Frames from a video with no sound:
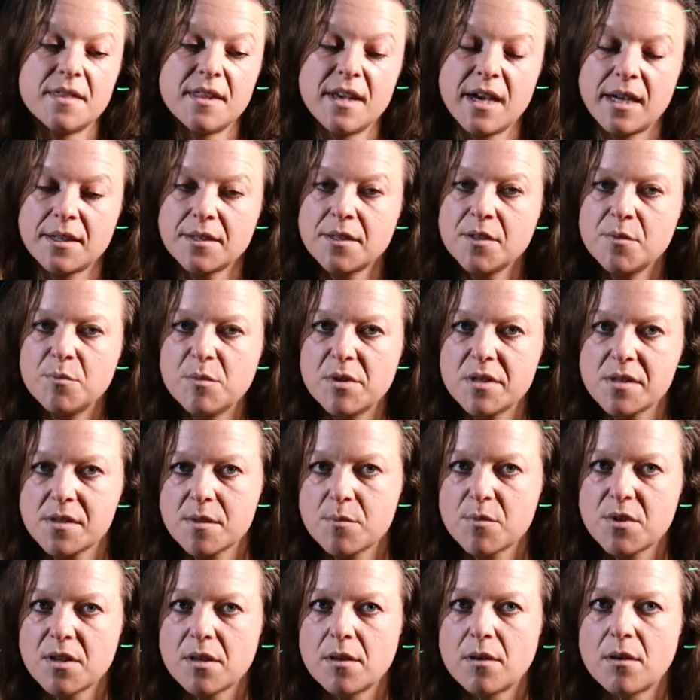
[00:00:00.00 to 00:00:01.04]
that can be
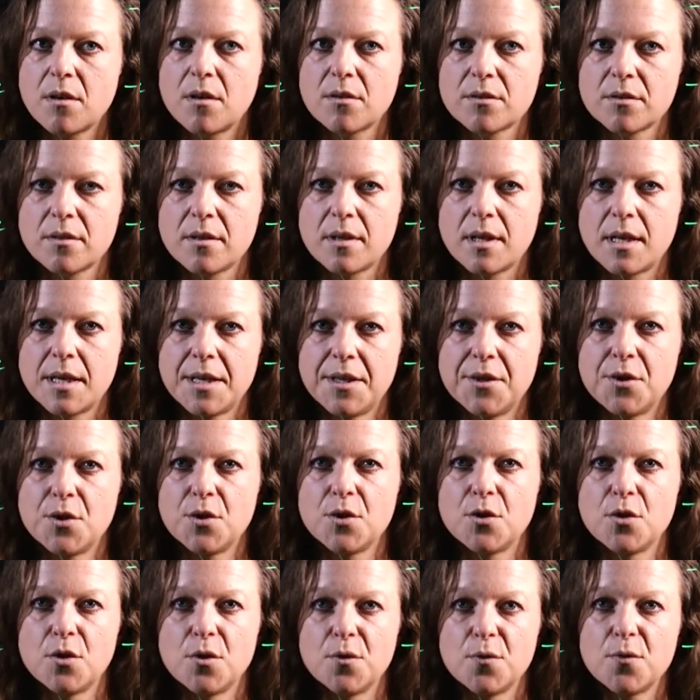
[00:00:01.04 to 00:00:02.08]
something along the line
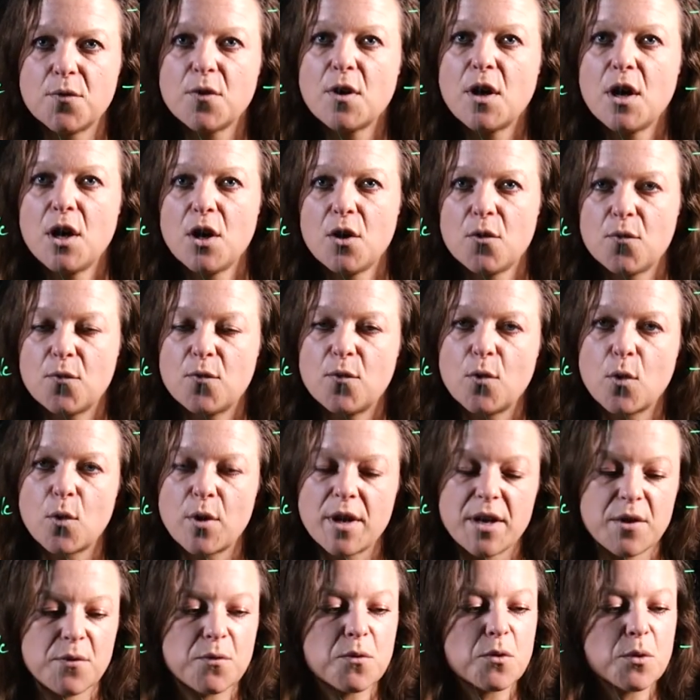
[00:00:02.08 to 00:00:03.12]
of for
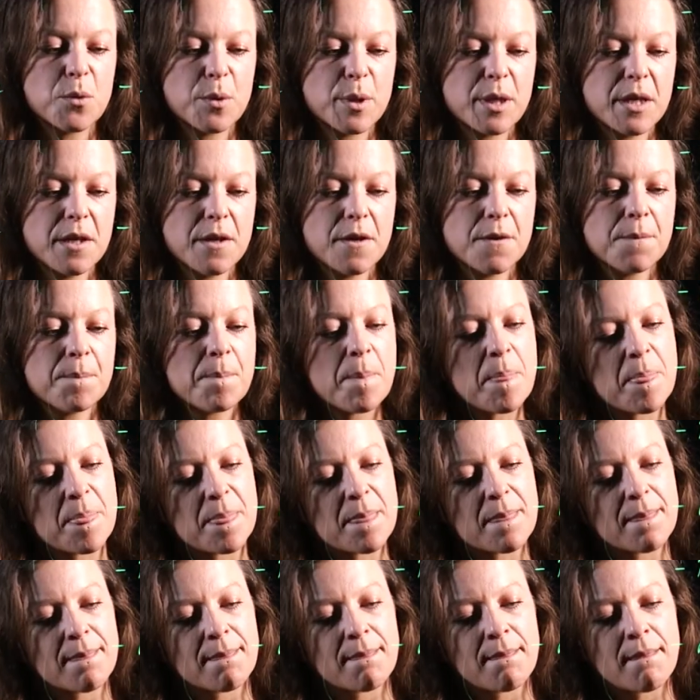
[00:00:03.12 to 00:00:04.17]
every
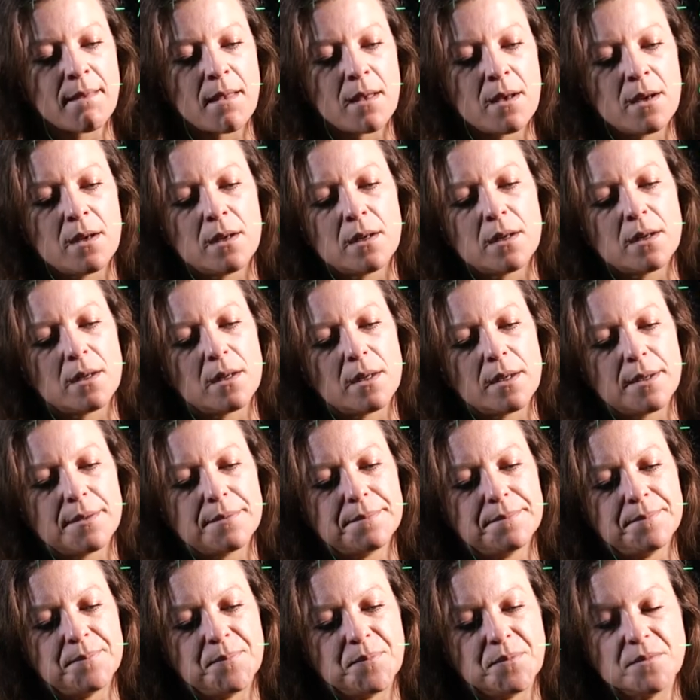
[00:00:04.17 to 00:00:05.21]

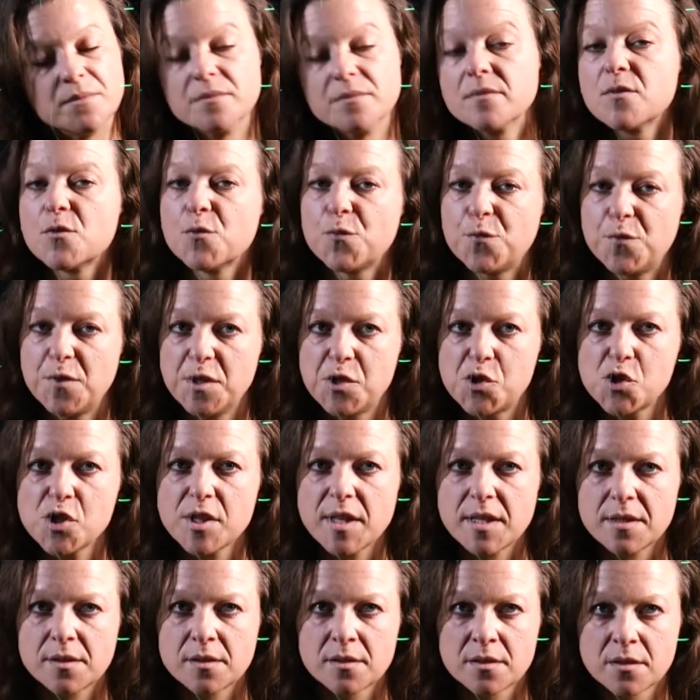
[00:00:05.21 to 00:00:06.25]
mm, feature
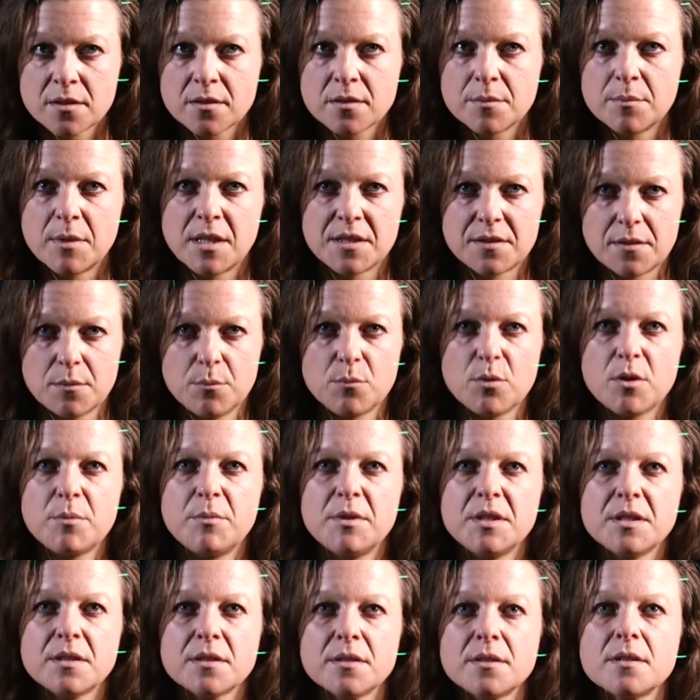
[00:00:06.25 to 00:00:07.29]
that the system has
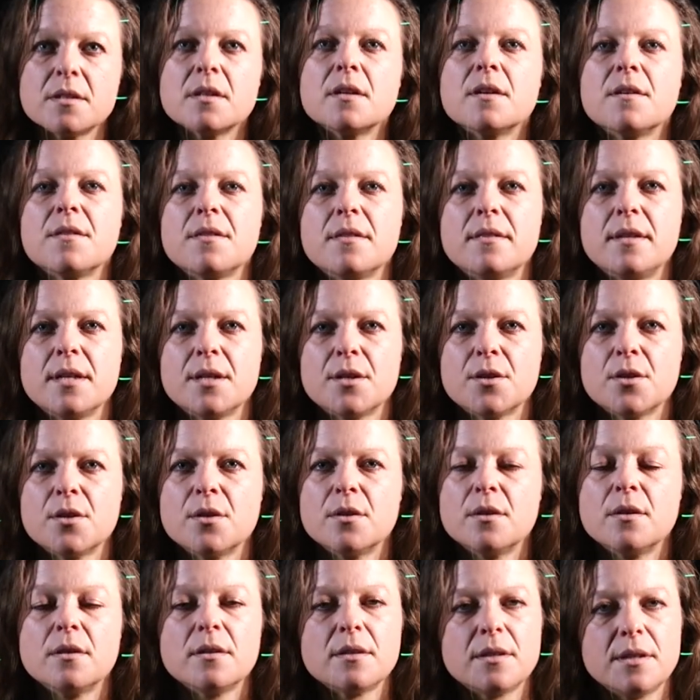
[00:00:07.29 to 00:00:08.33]
implemented,
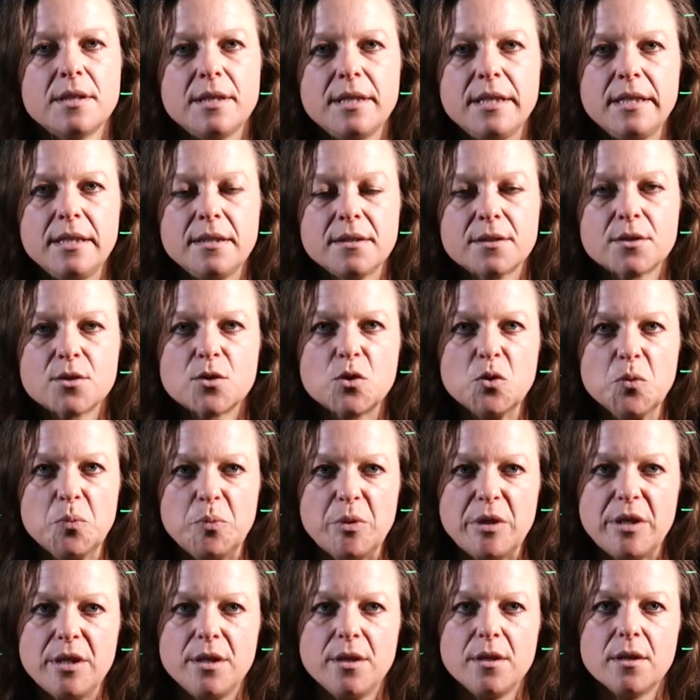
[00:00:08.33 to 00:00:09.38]
there needs to
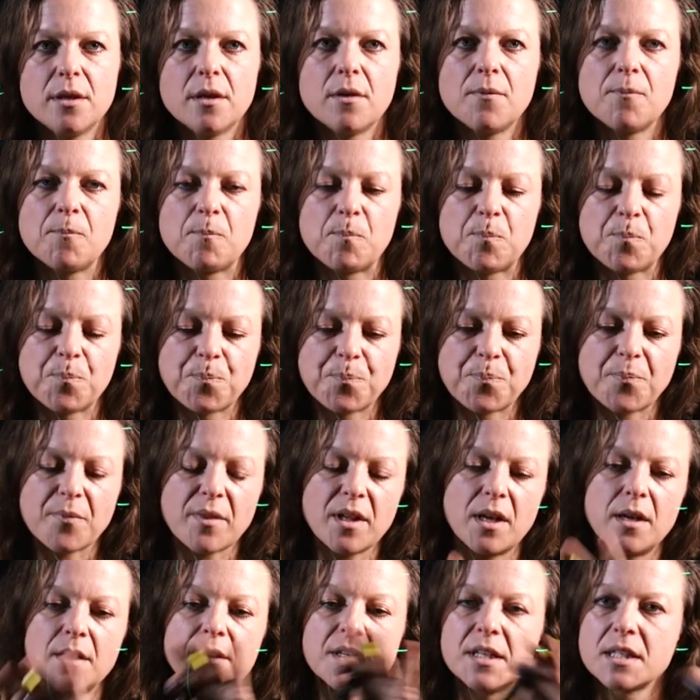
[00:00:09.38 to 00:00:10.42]
be
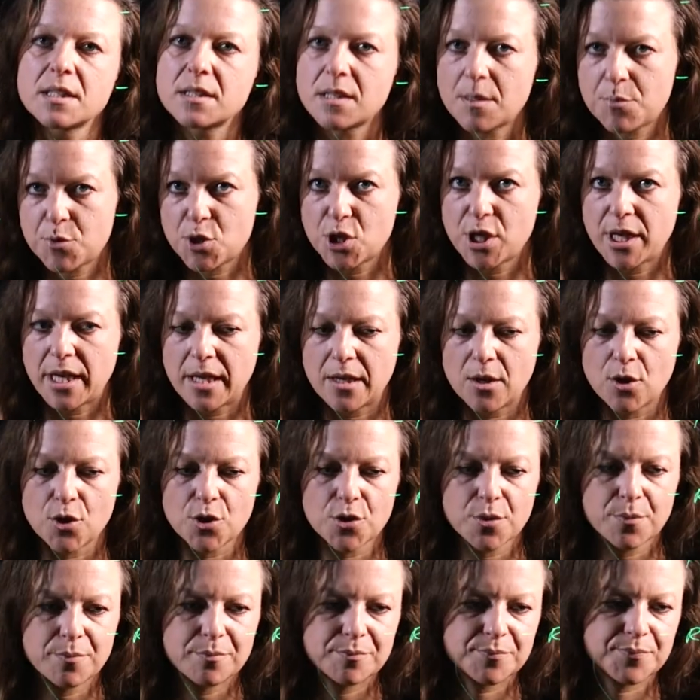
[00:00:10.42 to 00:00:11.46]
an exception
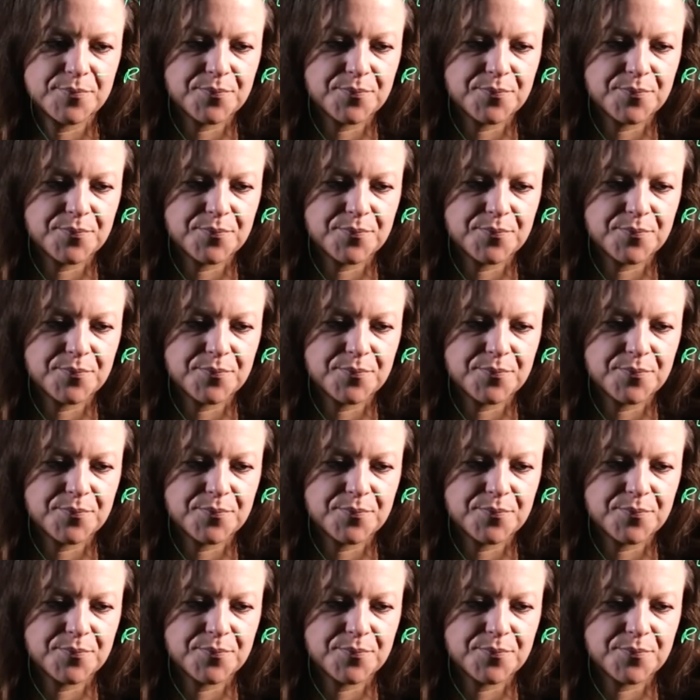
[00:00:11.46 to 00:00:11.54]
handler.